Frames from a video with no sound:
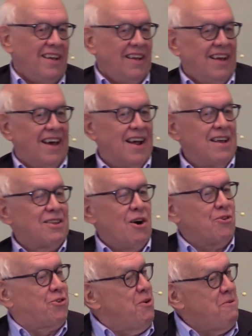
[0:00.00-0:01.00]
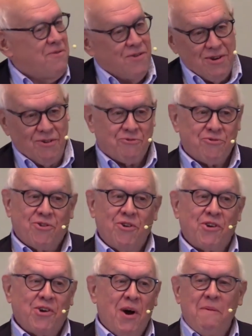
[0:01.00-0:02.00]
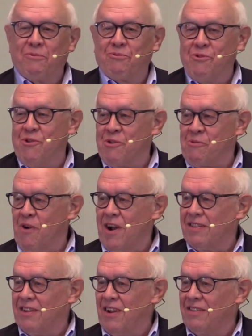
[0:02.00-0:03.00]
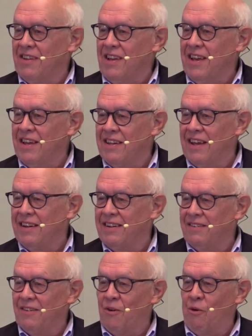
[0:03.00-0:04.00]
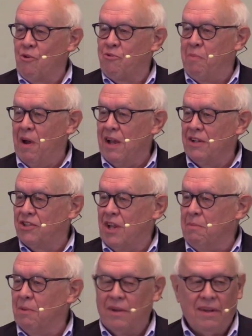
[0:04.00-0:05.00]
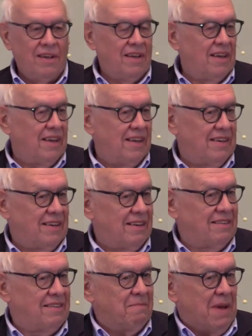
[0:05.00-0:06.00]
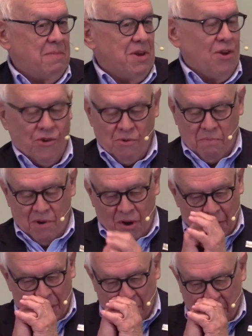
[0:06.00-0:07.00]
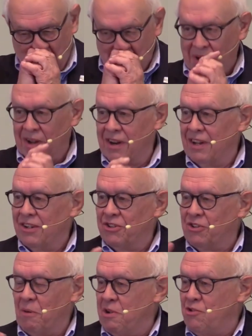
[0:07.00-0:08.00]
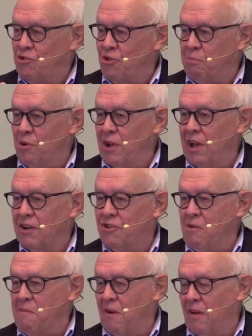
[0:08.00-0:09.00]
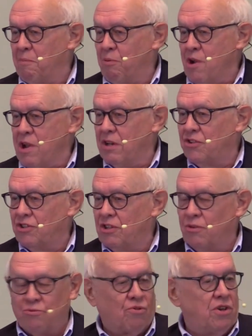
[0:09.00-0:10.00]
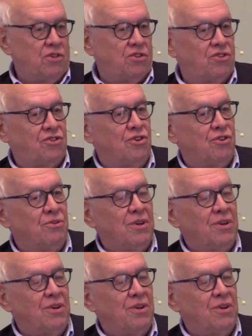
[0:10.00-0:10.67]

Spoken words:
And I thought two fields was going to come through to right there at the end. That horse passed him. And maybe he'll do better in a Belmont. So be sure and put down two on the Preakness in those races too.